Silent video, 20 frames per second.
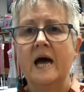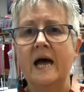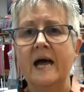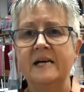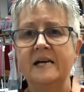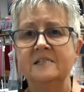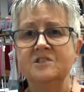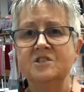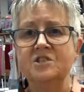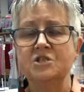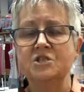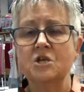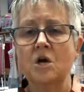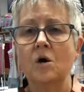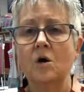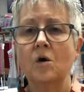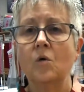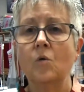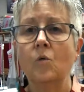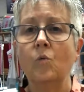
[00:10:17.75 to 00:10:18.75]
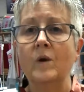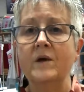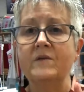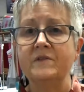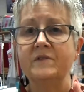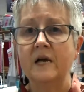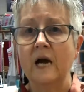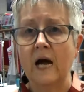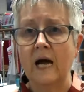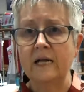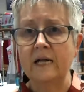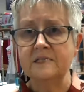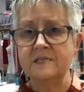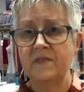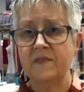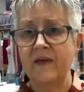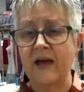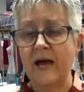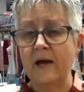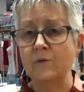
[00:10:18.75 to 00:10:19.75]
And so we've got
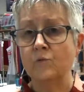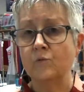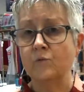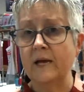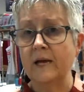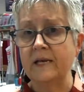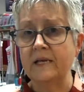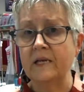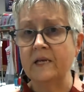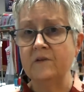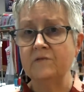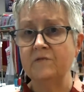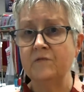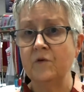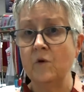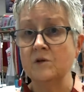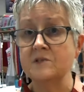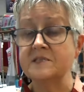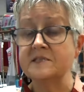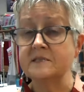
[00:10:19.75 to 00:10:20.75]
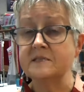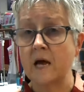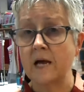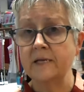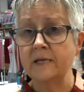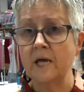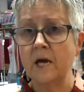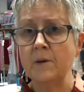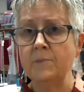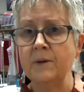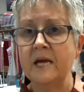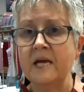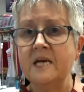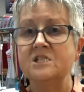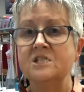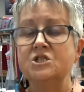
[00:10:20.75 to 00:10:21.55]
that ready for sign up.